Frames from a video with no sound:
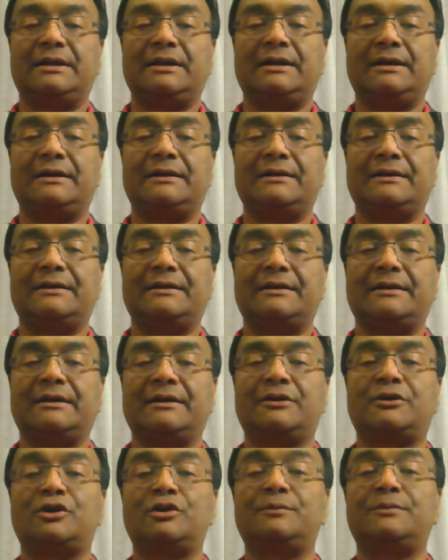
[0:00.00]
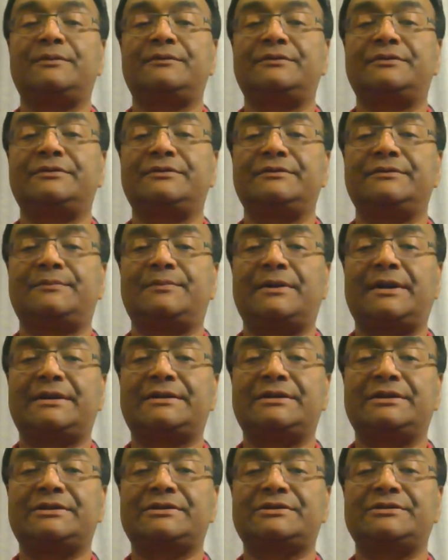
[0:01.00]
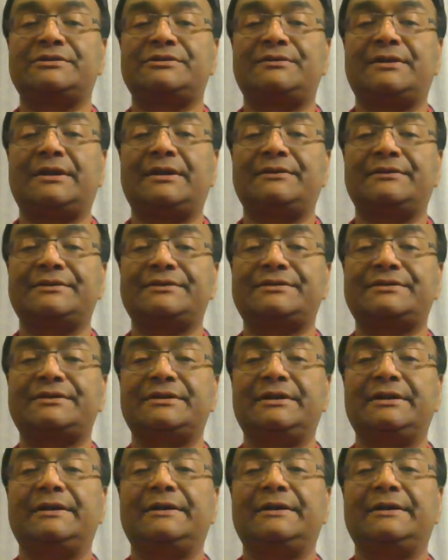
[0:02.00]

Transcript: a group of practitioners around us